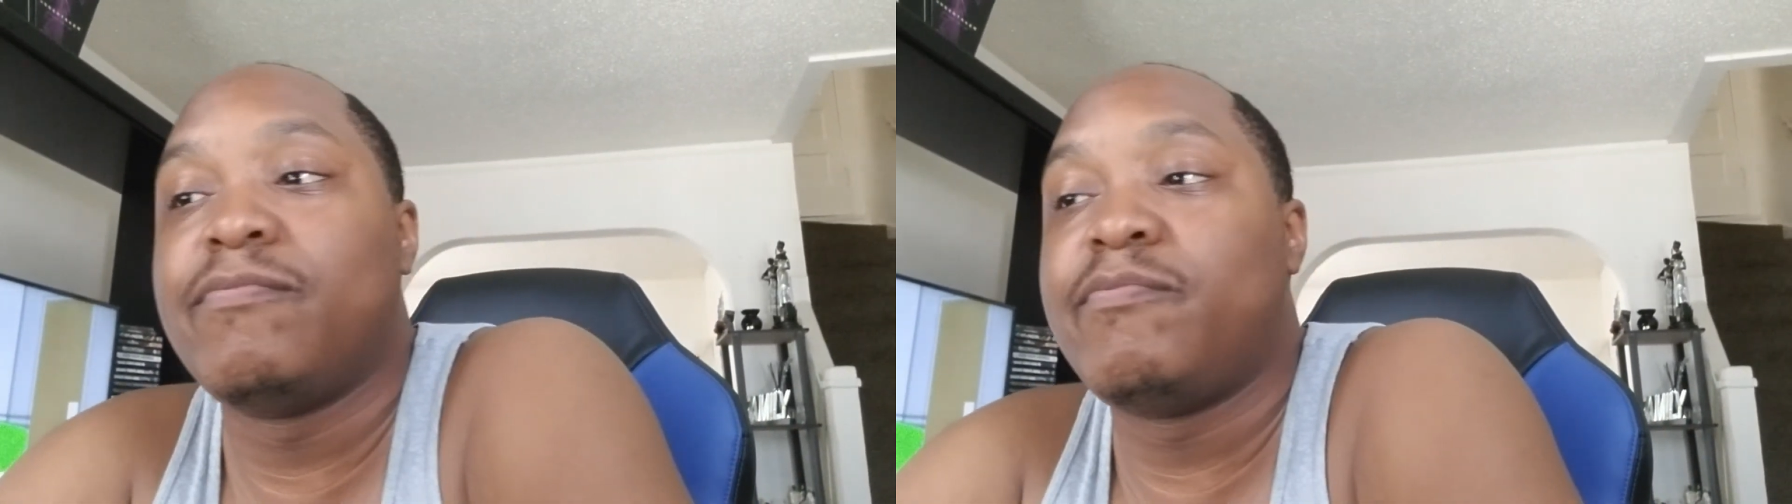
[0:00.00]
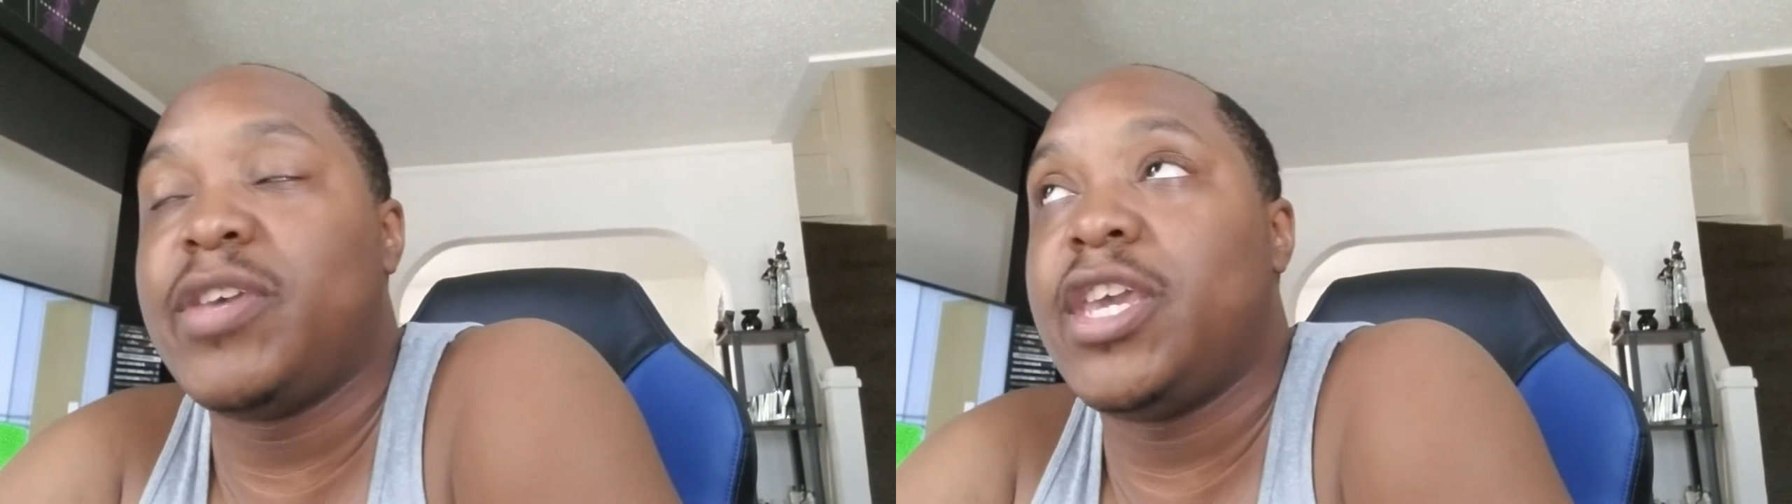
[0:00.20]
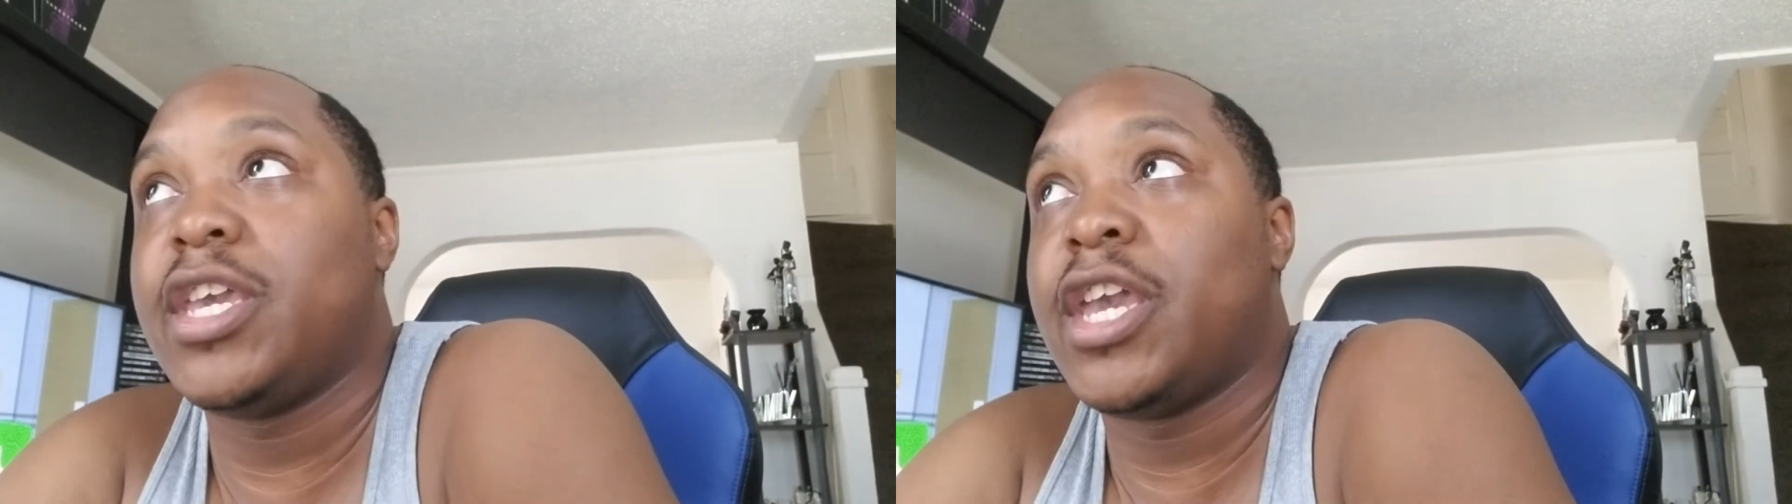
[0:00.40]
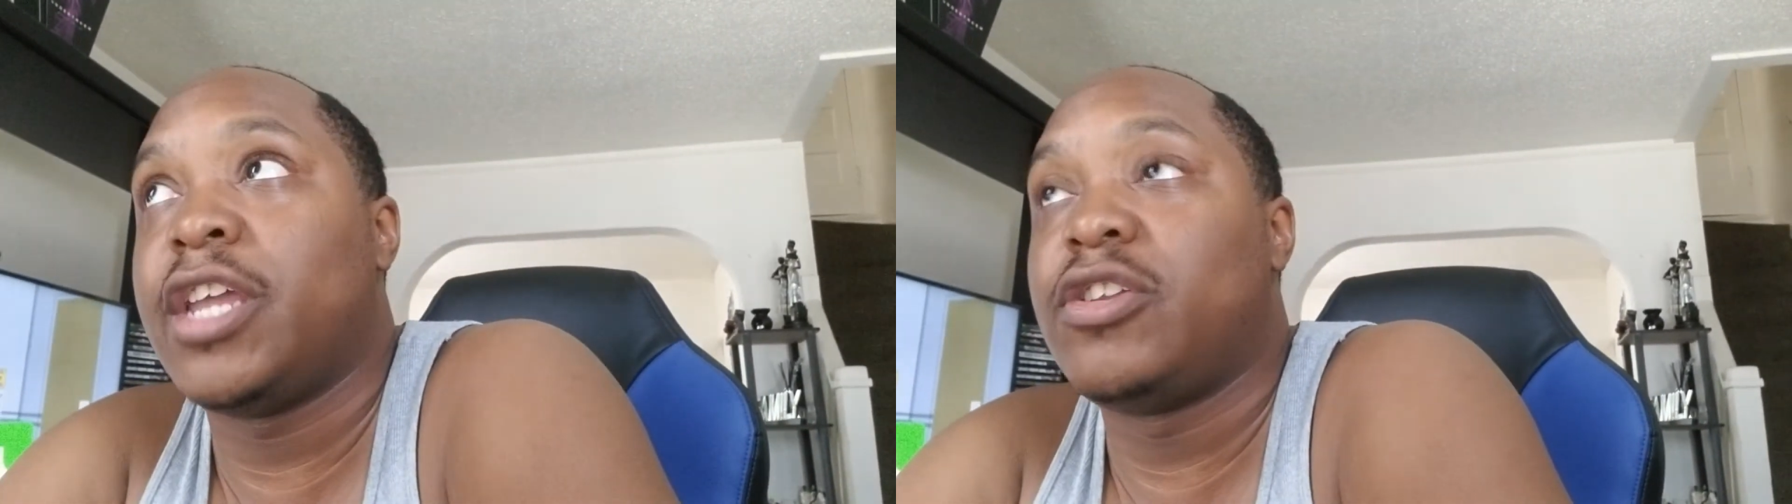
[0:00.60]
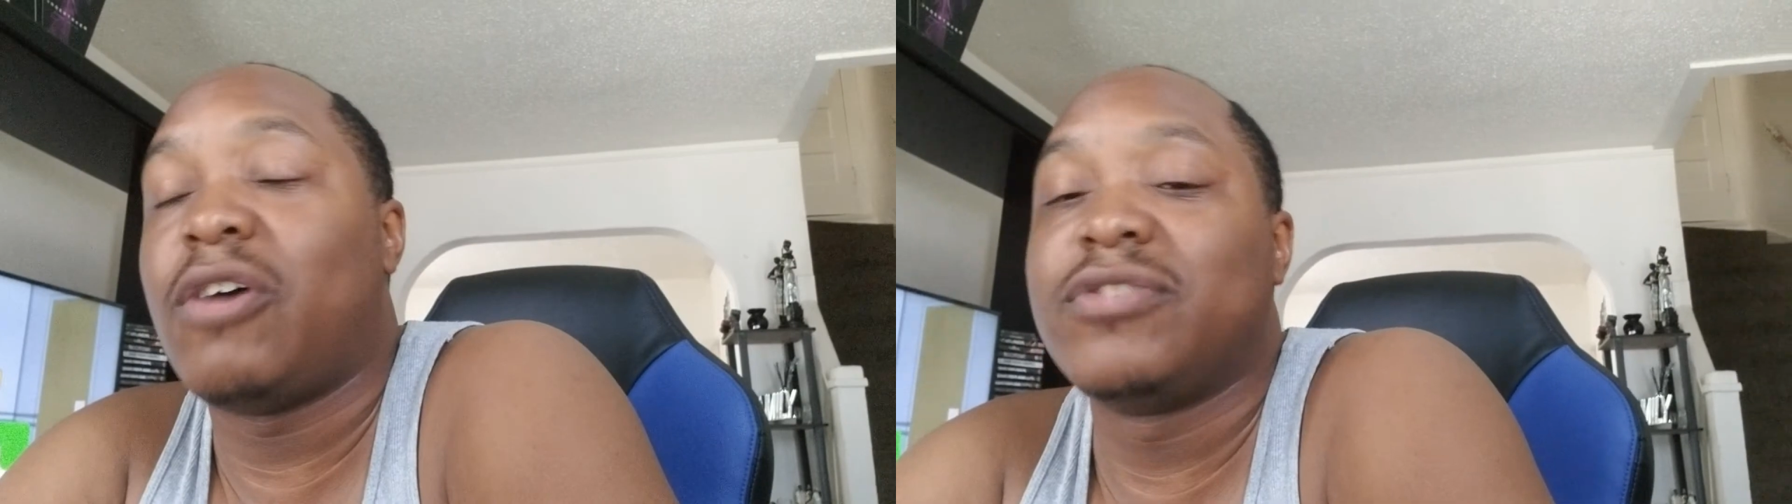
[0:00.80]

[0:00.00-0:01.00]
be in Dolph